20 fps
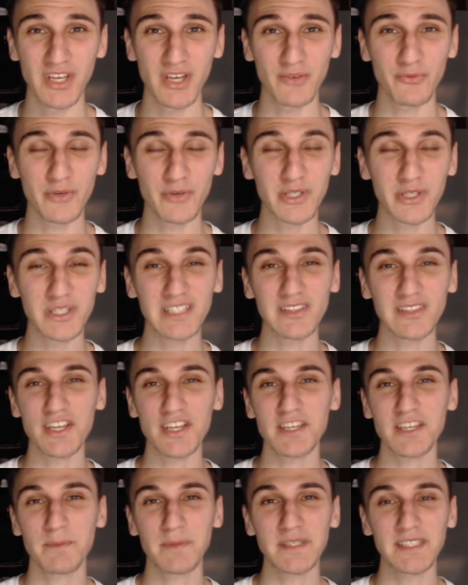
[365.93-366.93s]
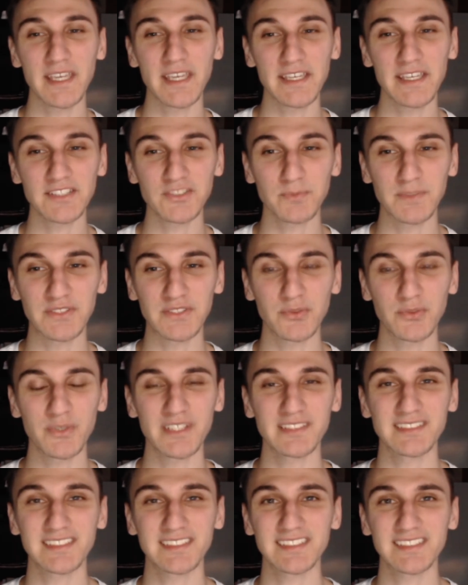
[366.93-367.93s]
really like pH
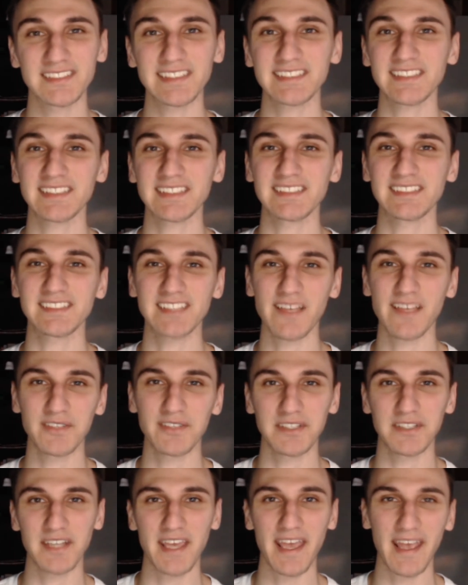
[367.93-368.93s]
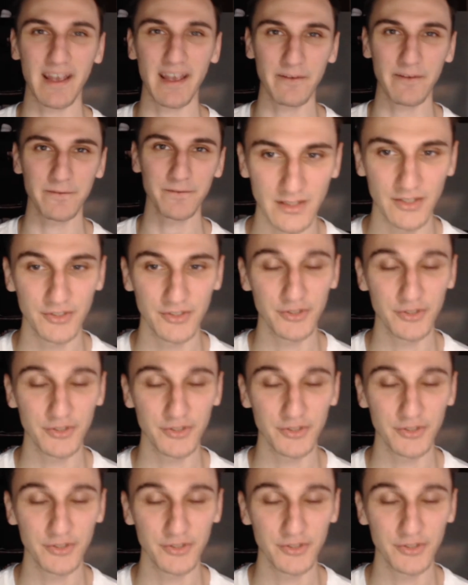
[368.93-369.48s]
between 6 and 7.5.